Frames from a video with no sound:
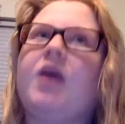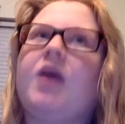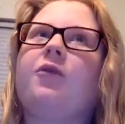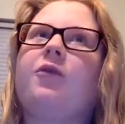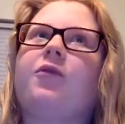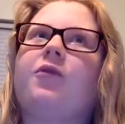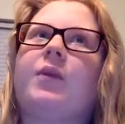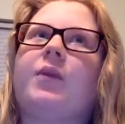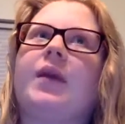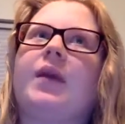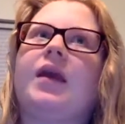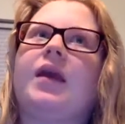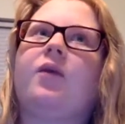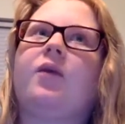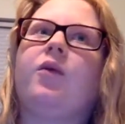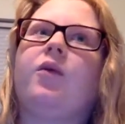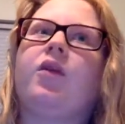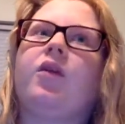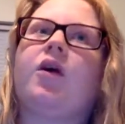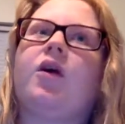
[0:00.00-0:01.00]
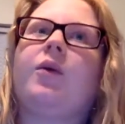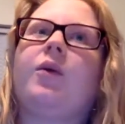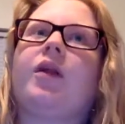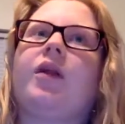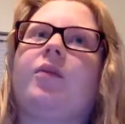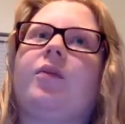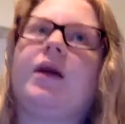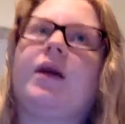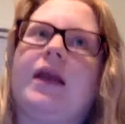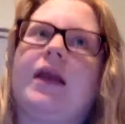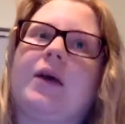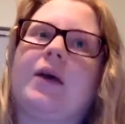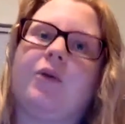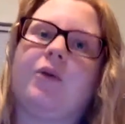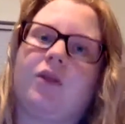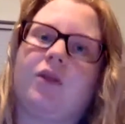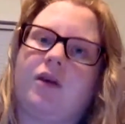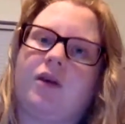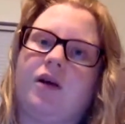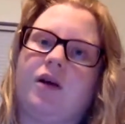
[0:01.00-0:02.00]
For me, it was always my dad
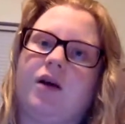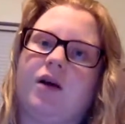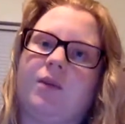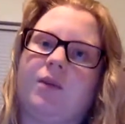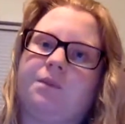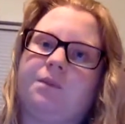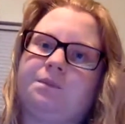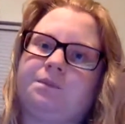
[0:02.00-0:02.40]
was gone,